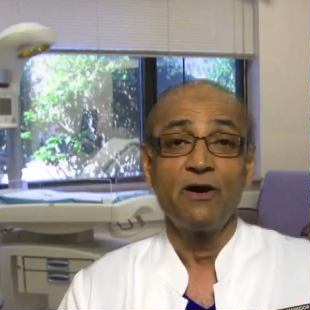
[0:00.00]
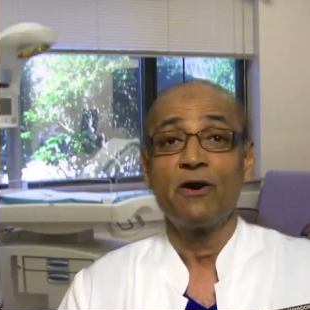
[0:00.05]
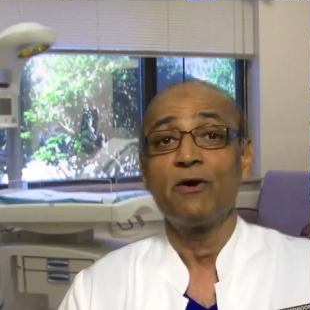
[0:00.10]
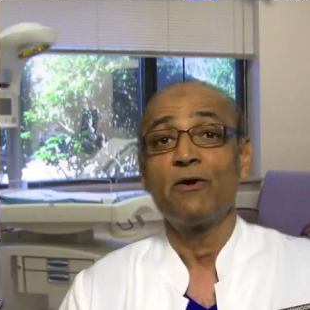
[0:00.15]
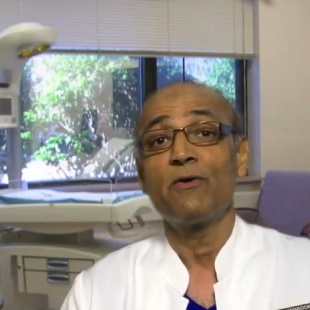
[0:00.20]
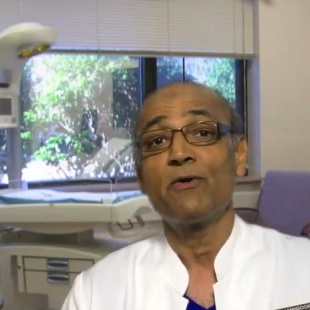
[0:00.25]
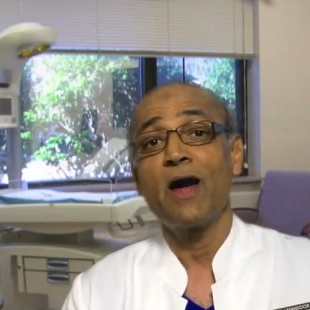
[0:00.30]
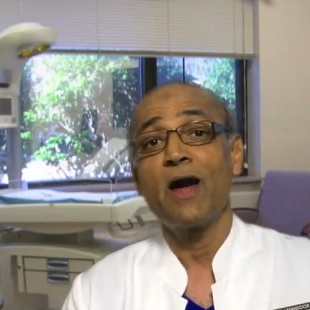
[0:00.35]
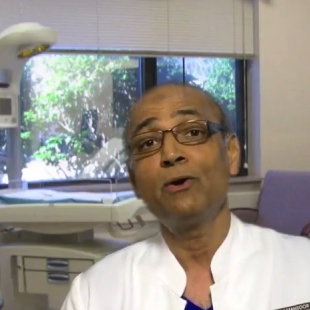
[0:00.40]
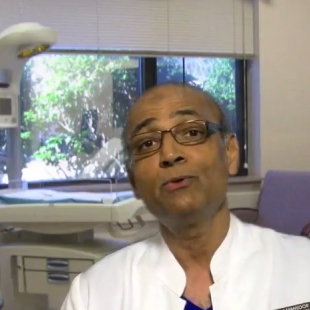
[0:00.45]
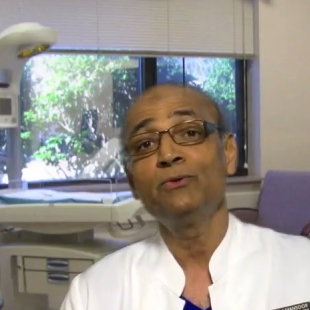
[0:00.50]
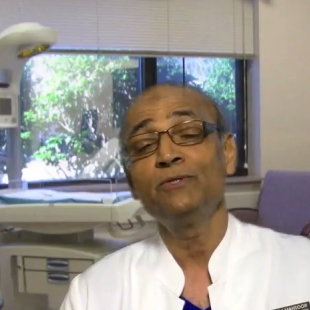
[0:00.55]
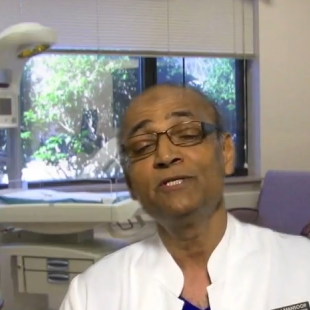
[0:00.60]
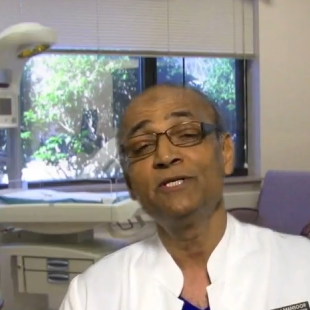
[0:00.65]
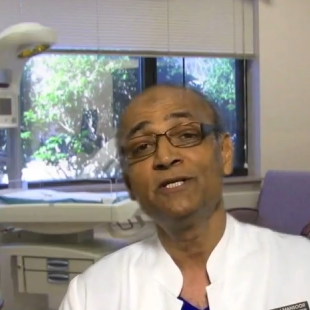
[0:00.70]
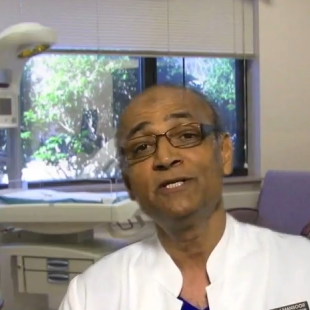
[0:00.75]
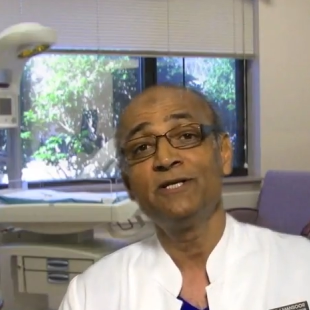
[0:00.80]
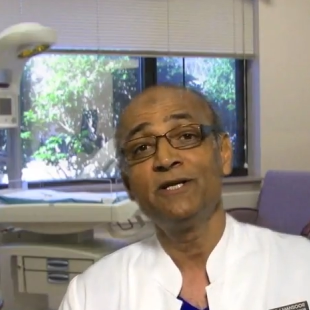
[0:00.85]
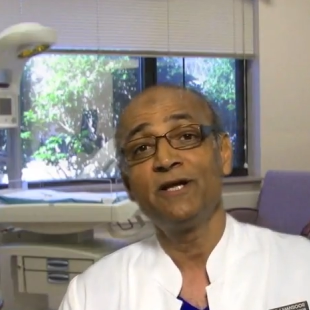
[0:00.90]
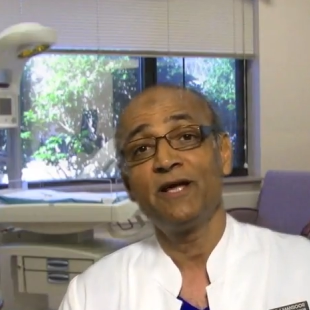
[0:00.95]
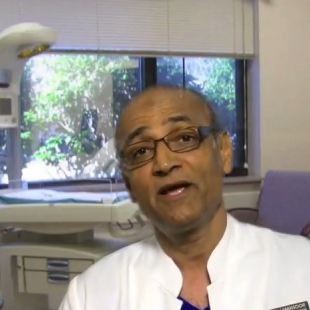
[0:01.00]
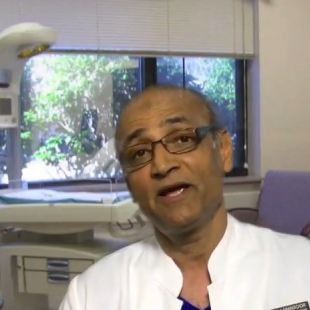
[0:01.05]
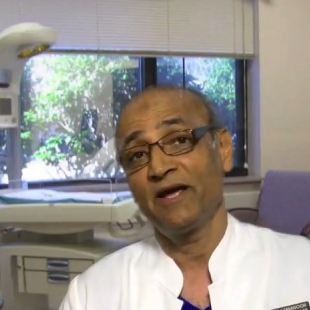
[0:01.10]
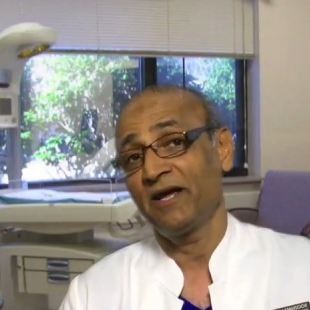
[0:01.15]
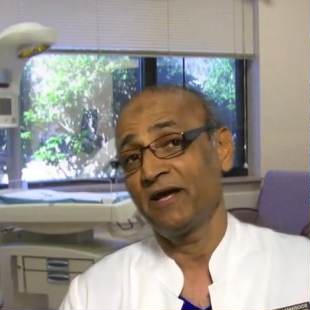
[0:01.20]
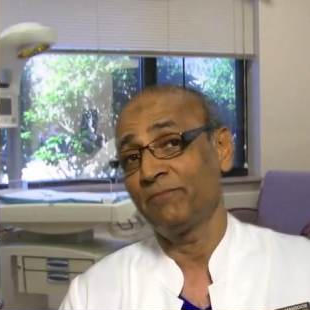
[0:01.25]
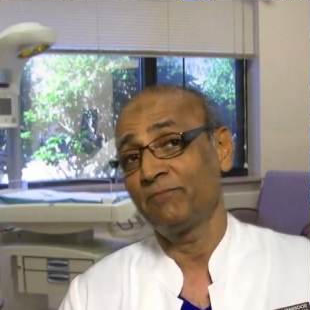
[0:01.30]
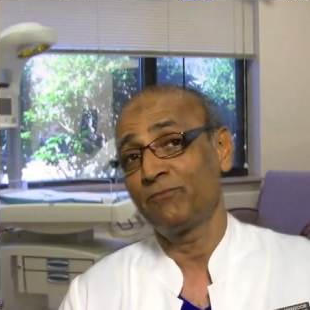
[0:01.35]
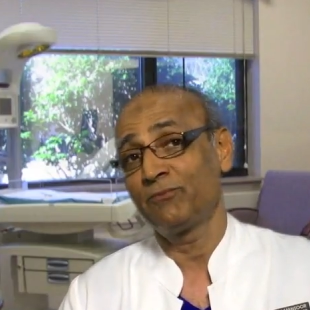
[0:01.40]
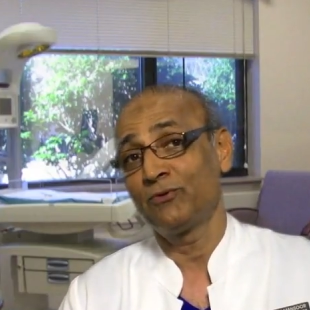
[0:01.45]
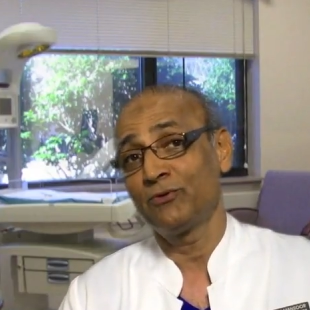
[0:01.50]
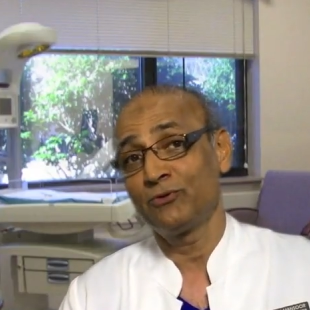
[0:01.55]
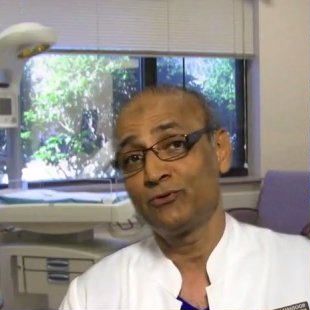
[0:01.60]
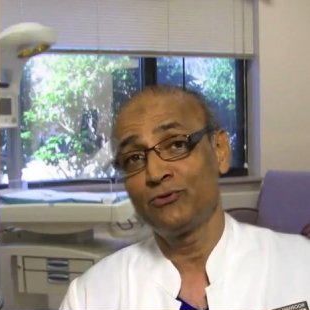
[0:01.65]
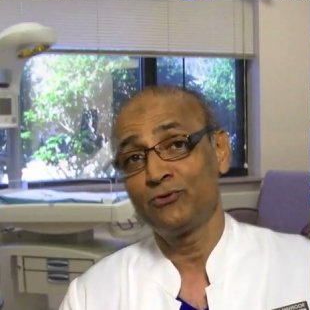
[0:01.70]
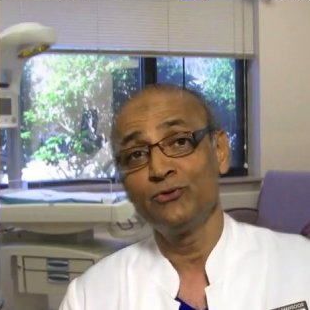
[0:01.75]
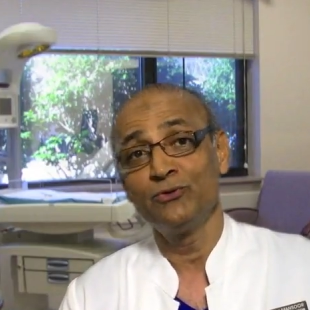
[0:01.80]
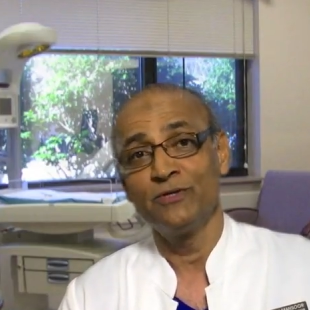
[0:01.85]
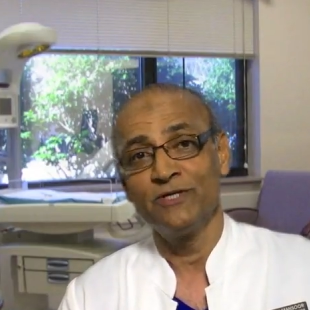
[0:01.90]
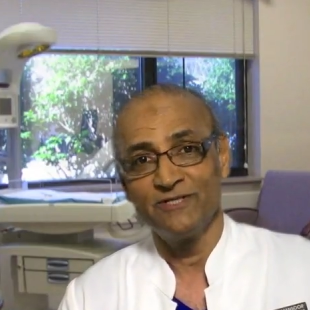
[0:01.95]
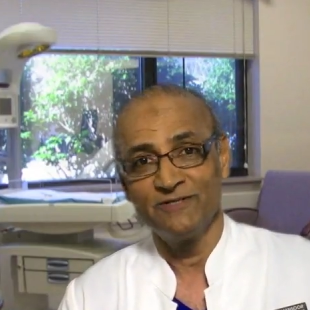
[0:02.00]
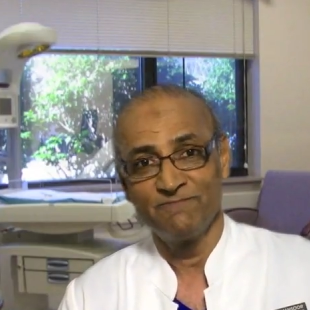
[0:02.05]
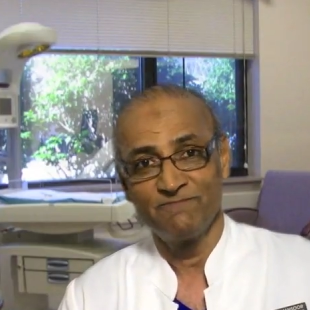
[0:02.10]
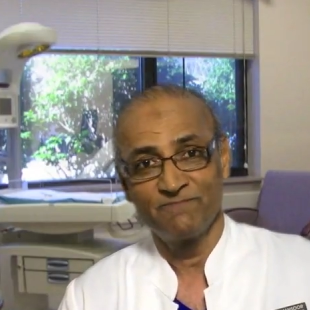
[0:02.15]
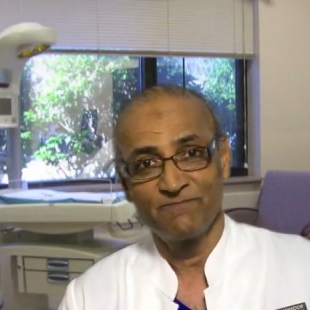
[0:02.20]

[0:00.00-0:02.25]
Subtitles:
rounded, and protruded.